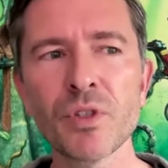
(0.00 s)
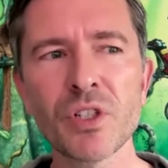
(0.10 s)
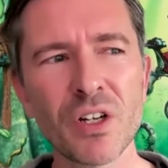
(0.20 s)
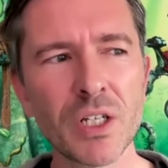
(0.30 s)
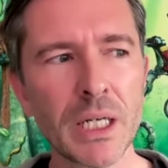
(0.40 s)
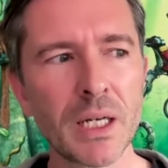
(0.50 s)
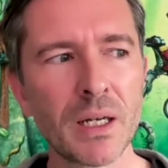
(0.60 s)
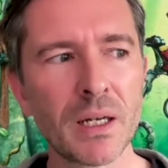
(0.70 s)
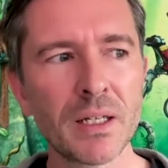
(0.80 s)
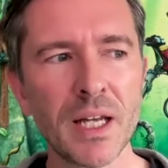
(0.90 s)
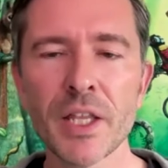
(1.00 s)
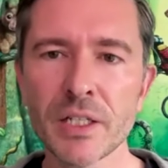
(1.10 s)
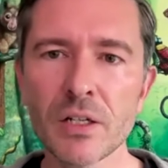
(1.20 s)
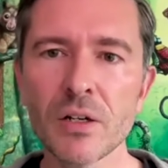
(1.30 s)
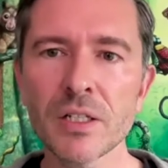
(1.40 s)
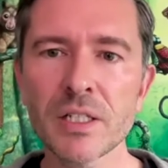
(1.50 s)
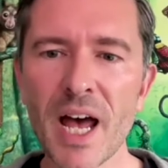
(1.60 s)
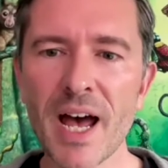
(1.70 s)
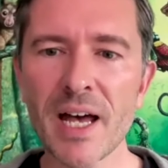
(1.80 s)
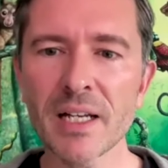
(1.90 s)
So yeah, there's a lot
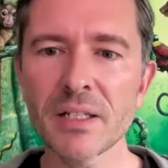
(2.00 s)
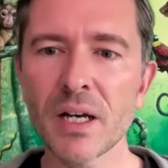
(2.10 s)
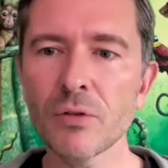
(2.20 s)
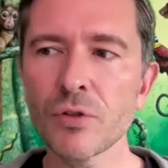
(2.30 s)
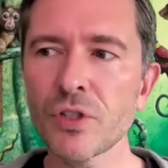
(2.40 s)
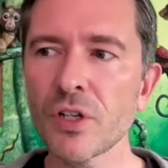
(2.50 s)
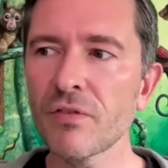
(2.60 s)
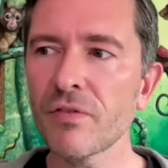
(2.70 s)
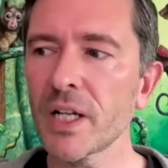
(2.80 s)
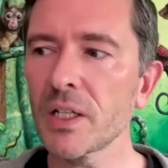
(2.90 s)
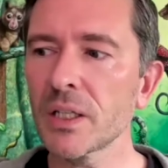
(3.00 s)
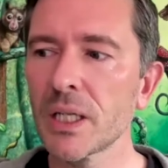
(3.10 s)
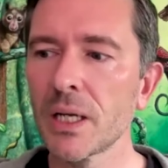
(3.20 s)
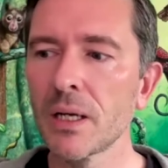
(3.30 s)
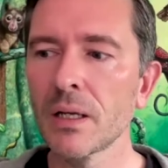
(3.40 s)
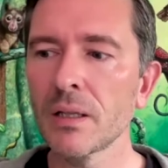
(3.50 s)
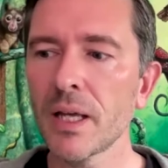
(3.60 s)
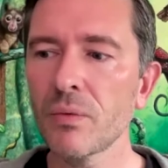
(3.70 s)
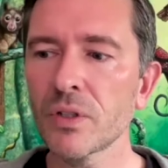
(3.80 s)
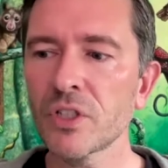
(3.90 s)
to add. I also felt
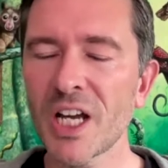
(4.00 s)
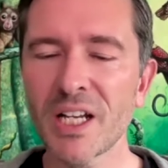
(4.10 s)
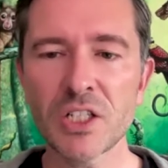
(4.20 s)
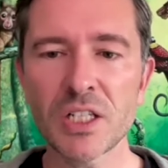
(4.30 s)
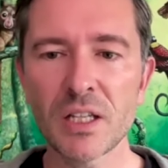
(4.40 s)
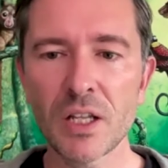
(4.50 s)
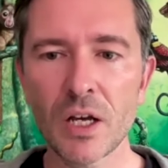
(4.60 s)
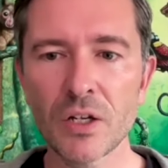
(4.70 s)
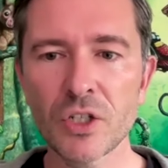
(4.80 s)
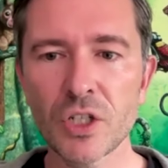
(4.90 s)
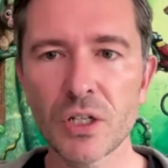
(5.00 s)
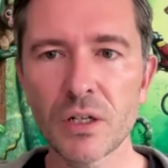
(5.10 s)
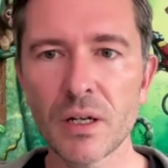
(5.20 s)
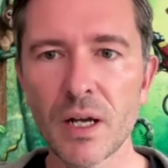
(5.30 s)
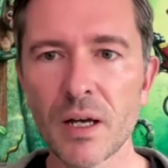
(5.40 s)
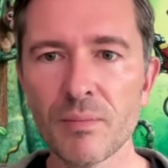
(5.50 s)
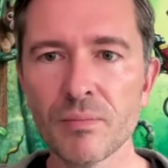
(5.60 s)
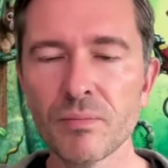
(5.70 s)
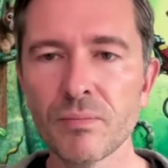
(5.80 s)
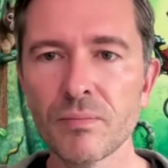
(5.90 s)
there were changes in the ocean
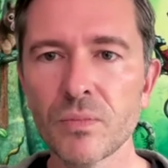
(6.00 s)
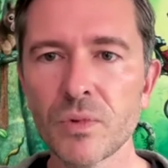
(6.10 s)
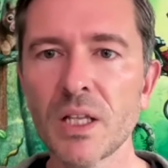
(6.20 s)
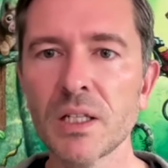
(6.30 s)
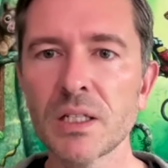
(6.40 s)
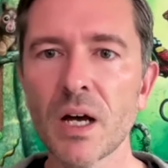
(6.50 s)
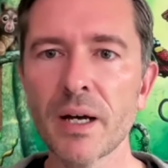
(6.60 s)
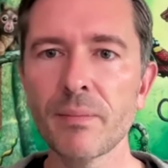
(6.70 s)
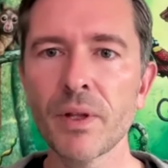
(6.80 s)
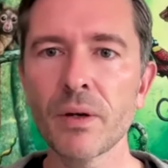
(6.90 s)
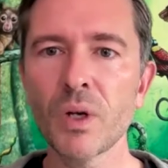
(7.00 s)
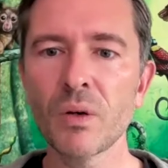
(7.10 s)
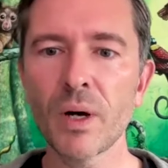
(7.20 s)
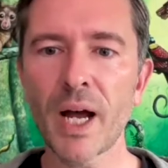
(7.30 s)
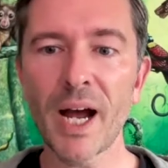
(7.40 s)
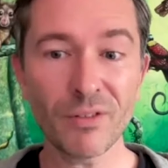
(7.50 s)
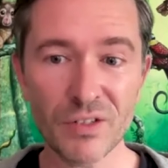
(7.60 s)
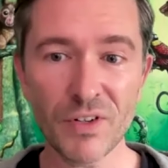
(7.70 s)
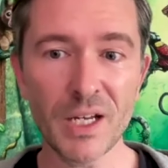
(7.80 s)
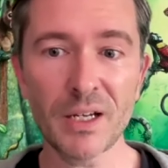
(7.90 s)
in the time that we were out
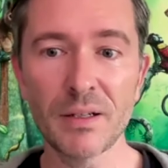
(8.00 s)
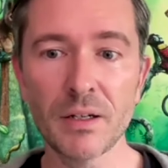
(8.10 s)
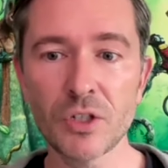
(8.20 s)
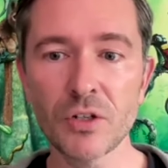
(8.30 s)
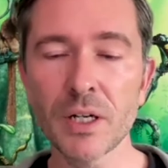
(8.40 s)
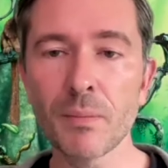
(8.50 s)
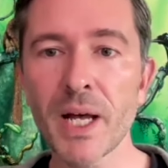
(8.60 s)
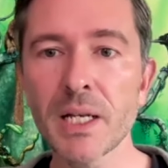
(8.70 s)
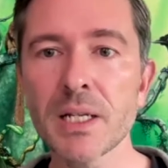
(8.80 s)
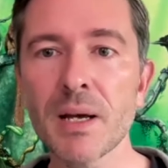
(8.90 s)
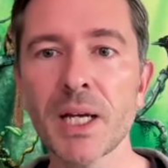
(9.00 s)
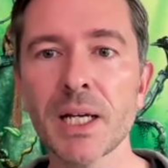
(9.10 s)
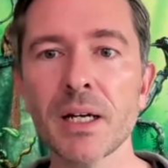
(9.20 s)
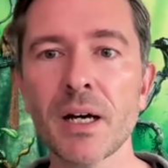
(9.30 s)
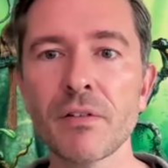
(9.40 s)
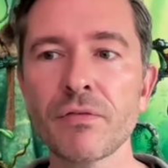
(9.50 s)
of it during the pandemic.